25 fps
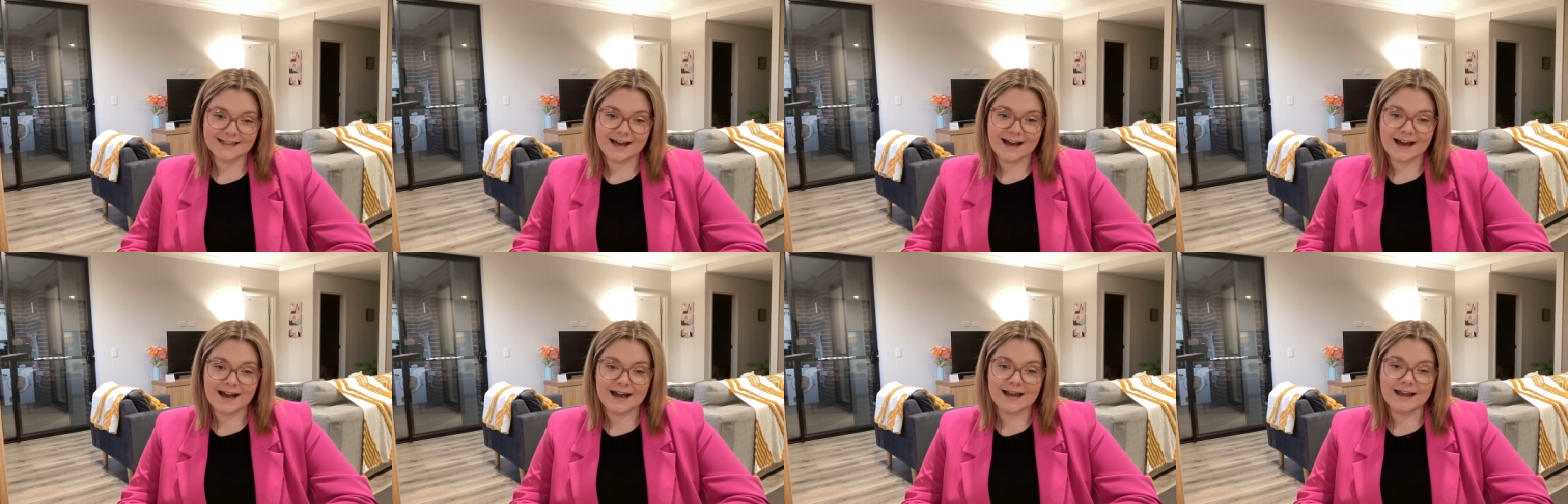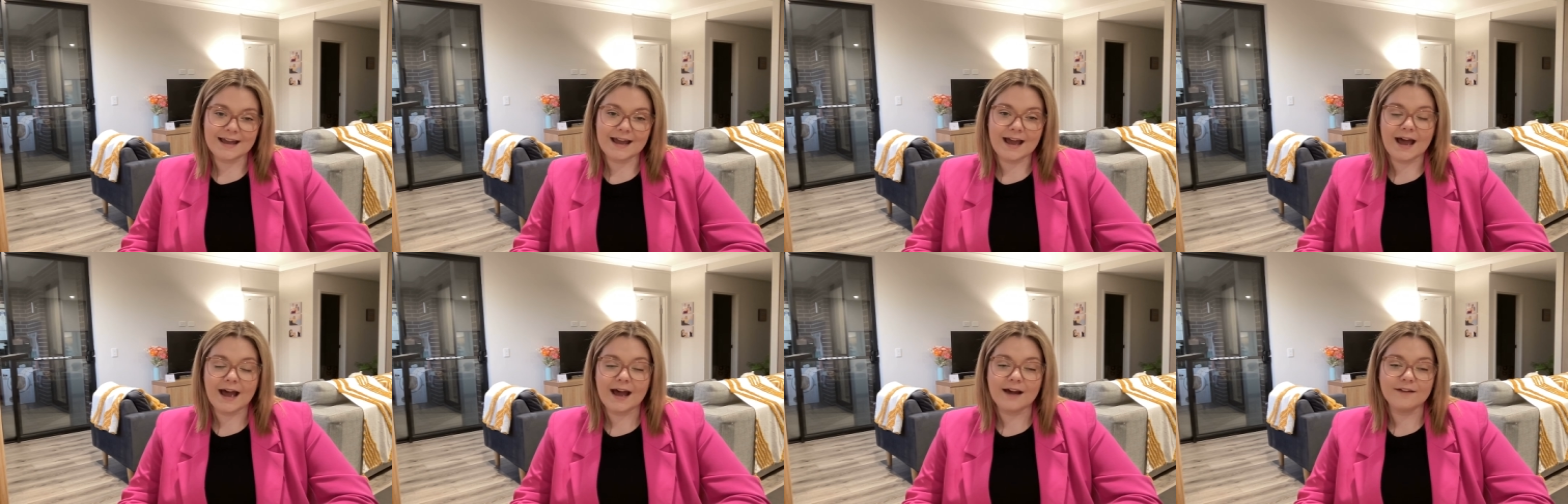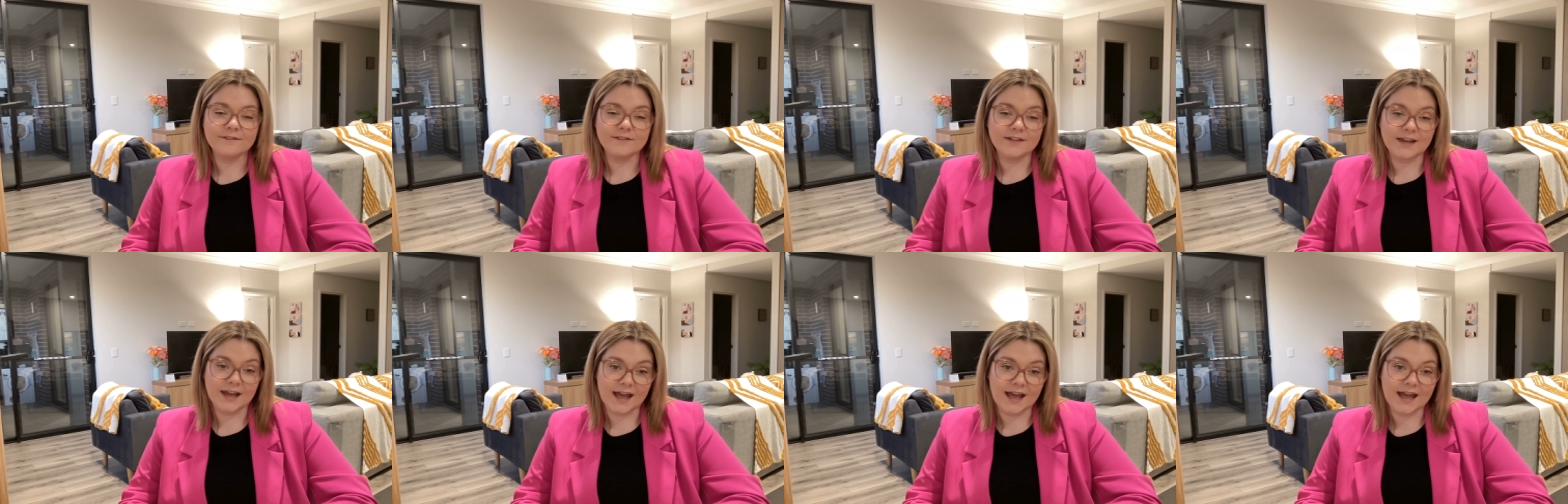I
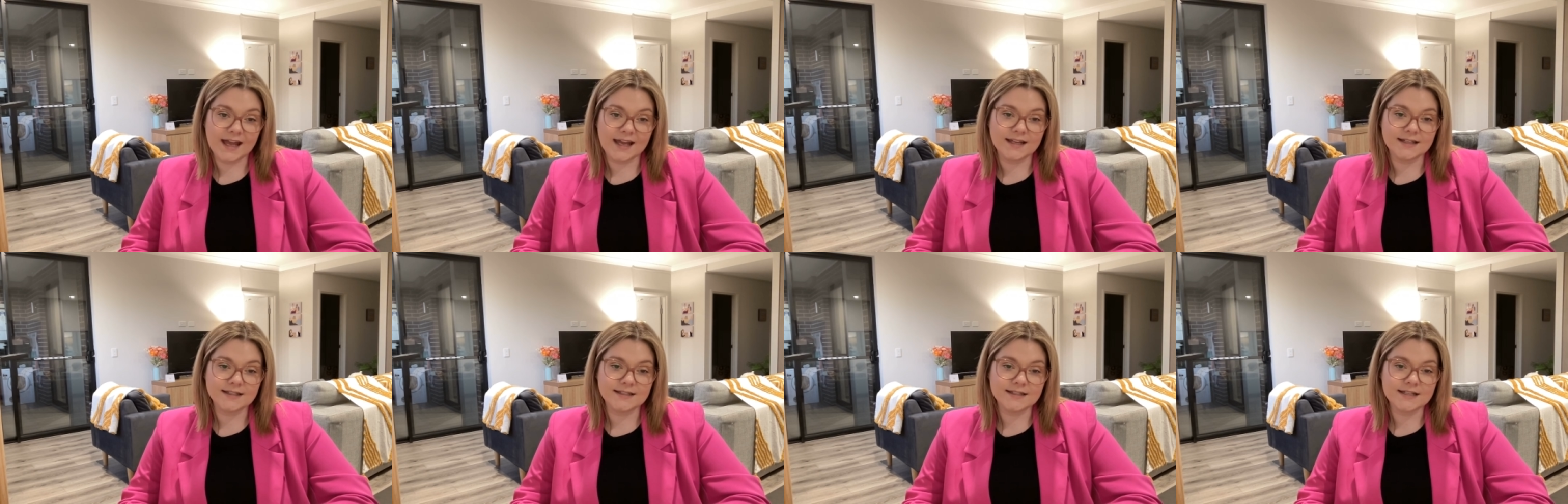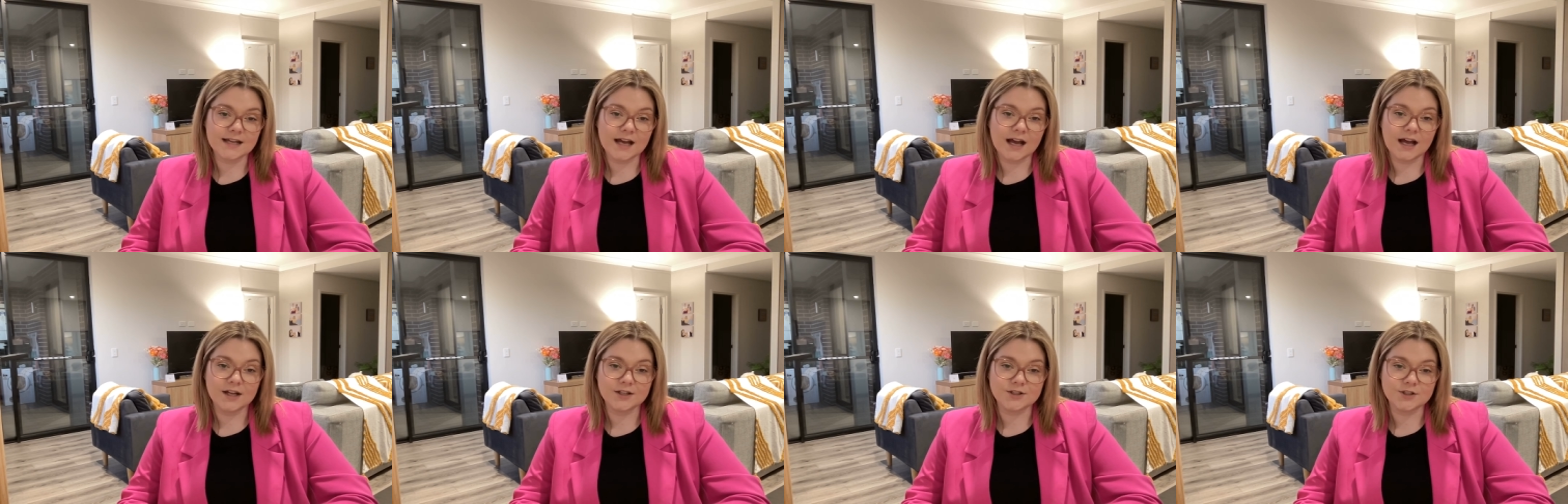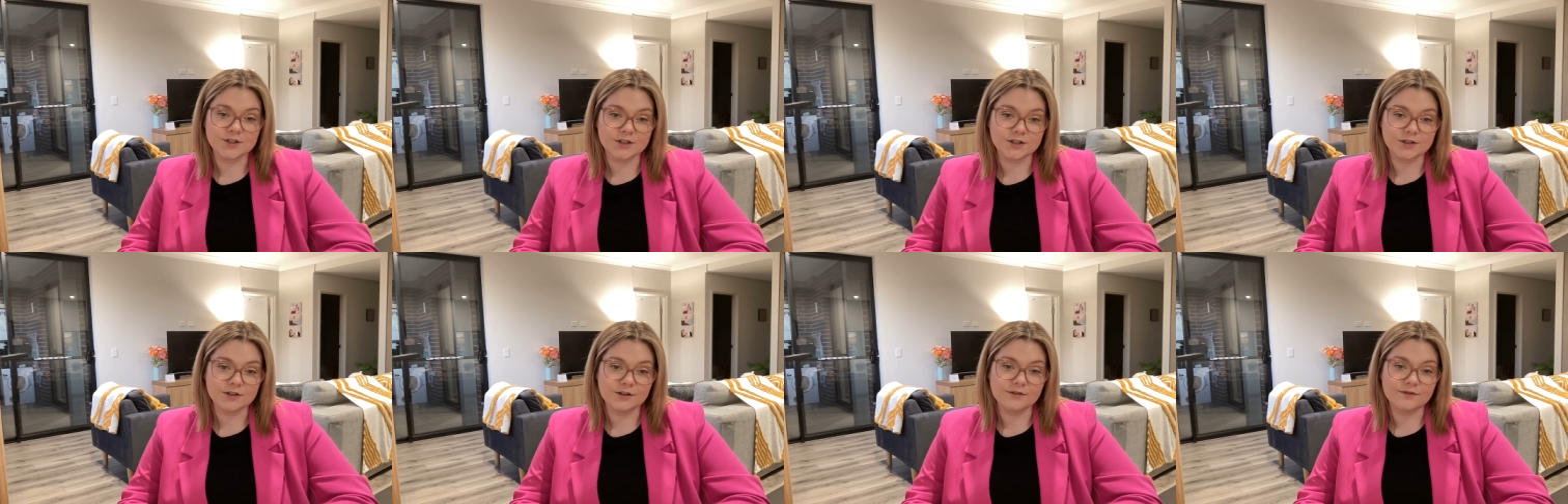have gained
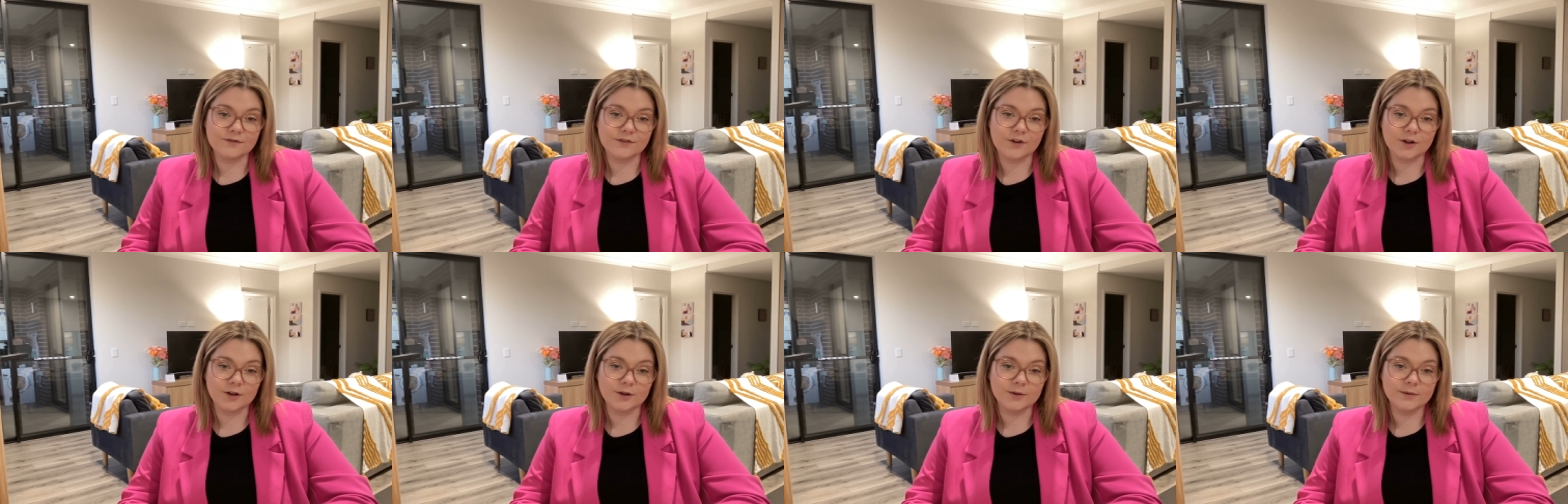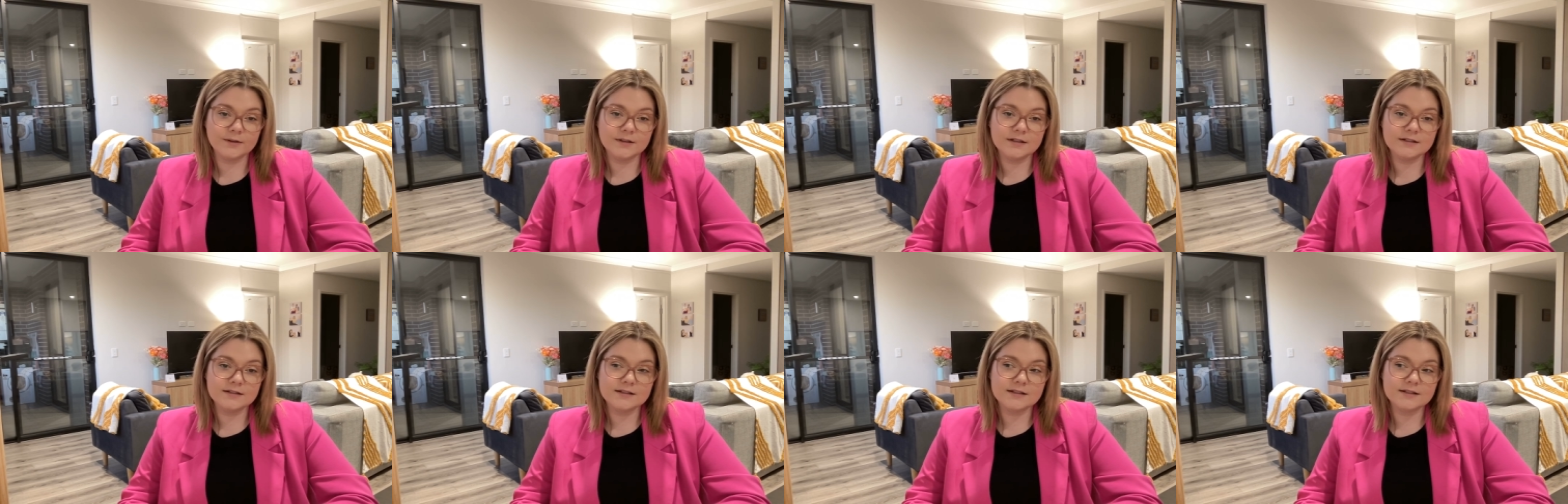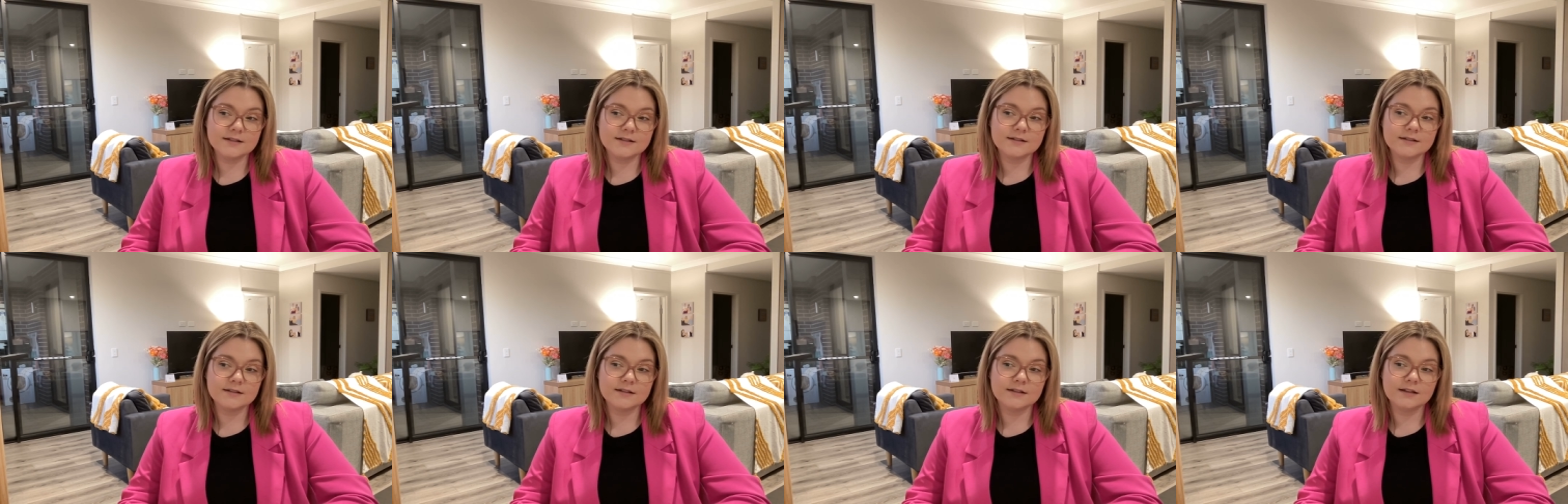100 new followers
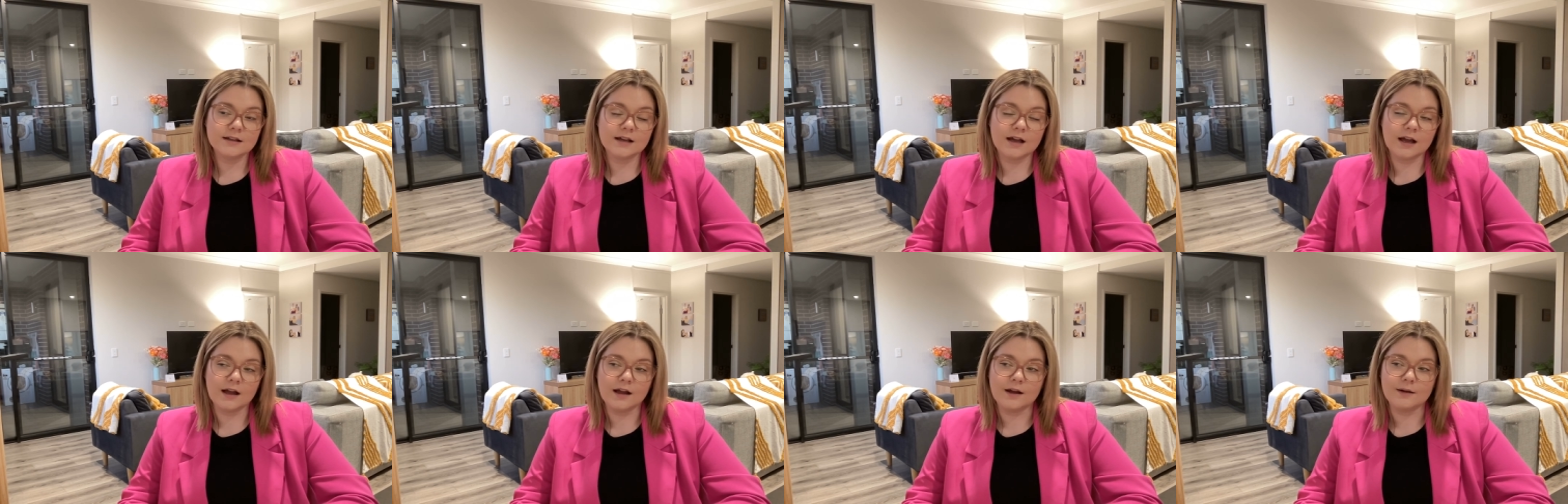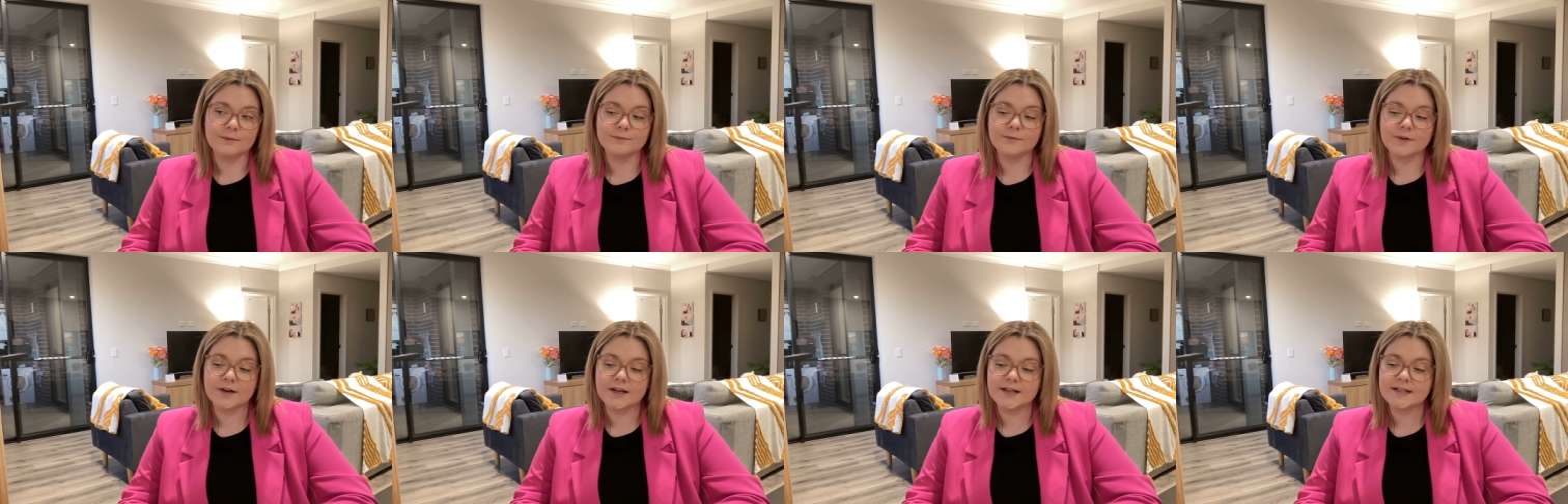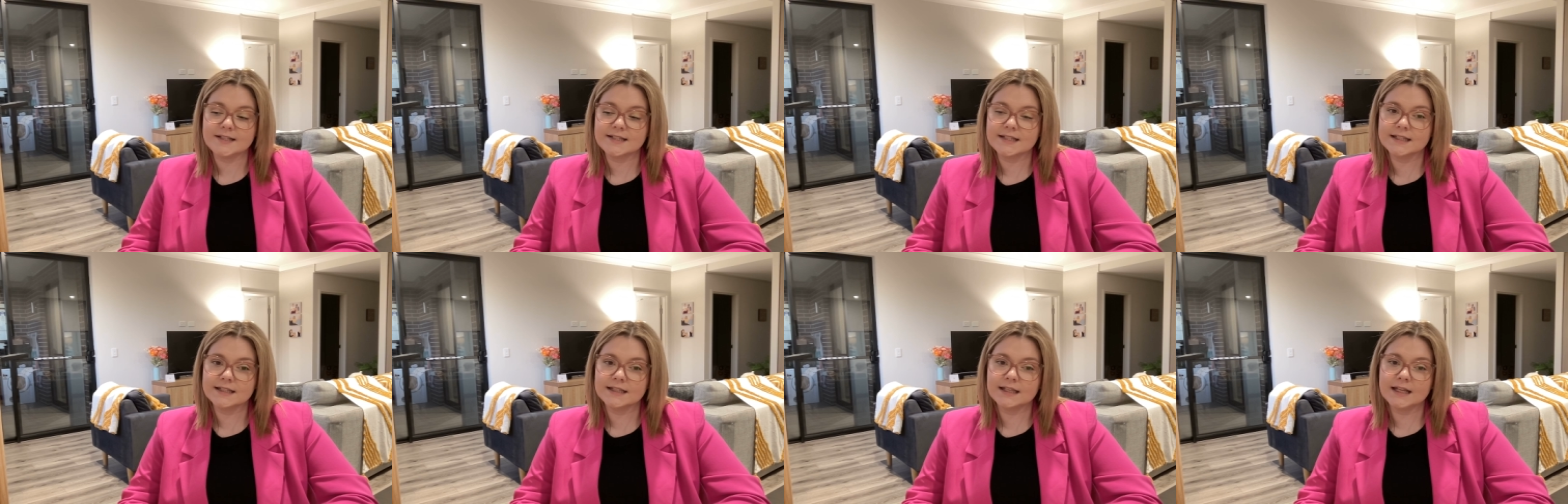um,
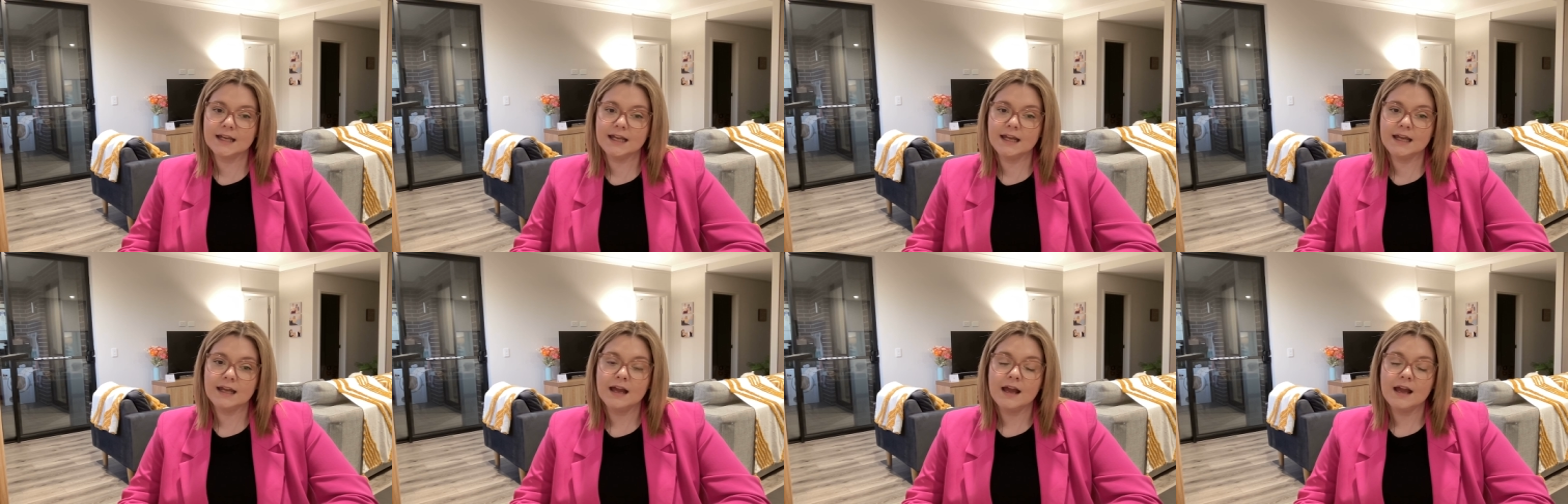recently,